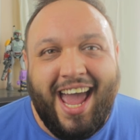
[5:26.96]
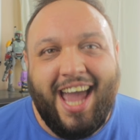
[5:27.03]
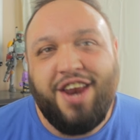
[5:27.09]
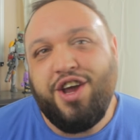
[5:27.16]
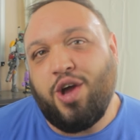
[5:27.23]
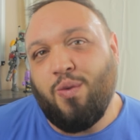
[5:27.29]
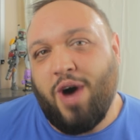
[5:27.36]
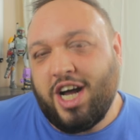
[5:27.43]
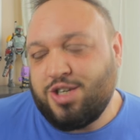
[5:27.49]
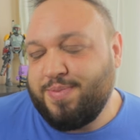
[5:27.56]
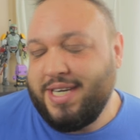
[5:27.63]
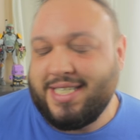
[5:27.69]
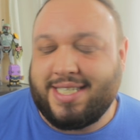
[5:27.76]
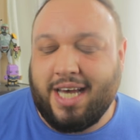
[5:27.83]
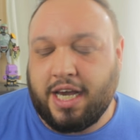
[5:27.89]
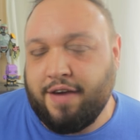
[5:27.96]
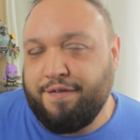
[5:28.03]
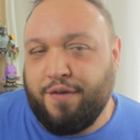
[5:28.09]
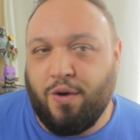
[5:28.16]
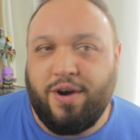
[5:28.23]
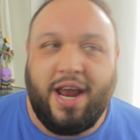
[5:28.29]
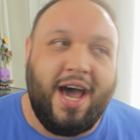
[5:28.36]
And you can watch me suck at
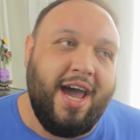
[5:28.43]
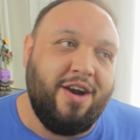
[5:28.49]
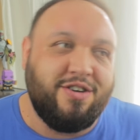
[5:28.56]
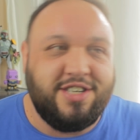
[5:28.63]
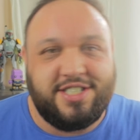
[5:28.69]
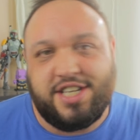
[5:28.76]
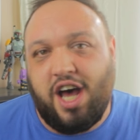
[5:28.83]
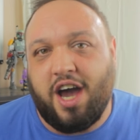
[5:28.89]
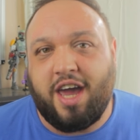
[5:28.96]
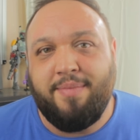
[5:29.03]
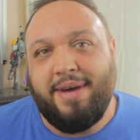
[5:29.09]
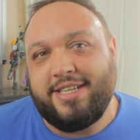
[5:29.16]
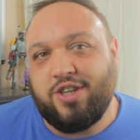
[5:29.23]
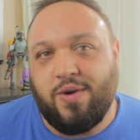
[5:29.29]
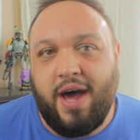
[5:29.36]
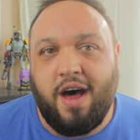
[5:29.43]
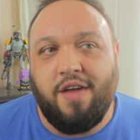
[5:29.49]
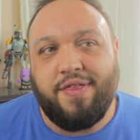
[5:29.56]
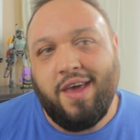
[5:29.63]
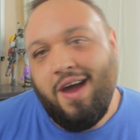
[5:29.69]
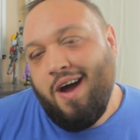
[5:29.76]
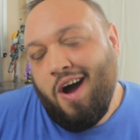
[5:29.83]
Fortnite or just talking mental
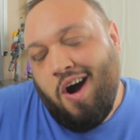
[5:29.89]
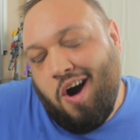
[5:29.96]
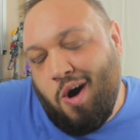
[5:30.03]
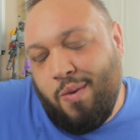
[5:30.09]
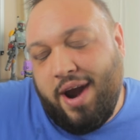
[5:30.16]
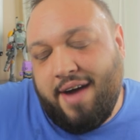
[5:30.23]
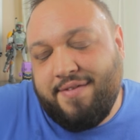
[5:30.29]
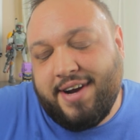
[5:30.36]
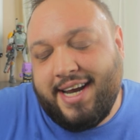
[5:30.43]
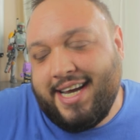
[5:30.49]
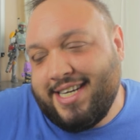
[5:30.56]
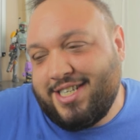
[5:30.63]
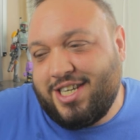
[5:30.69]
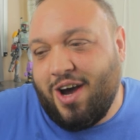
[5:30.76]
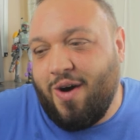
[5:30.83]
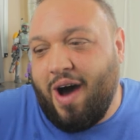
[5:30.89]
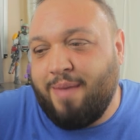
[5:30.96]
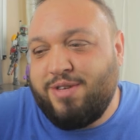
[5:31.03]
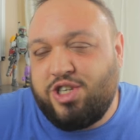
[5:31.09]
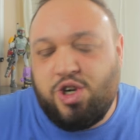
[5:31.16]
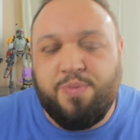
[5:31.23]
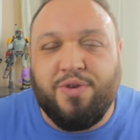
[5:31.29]
health or whatever it is. So
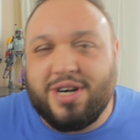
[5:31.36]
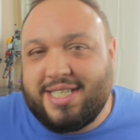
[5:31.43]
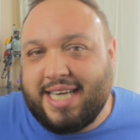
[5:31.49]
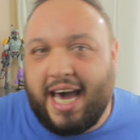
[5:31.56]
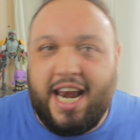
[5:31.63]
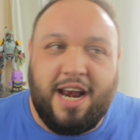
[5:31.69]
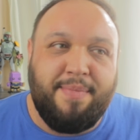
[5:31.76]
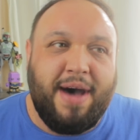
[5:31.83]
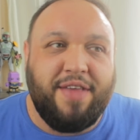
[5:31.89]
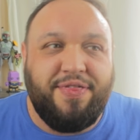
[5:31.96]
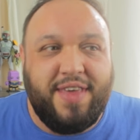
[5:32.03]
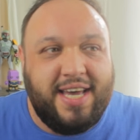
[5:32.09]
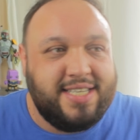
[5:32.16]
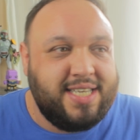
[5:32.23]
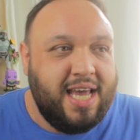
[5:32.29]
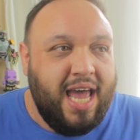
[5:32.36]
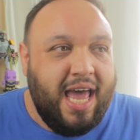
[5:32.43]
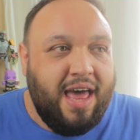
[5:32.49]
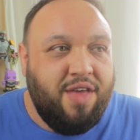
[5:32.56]
I'm super excited about this.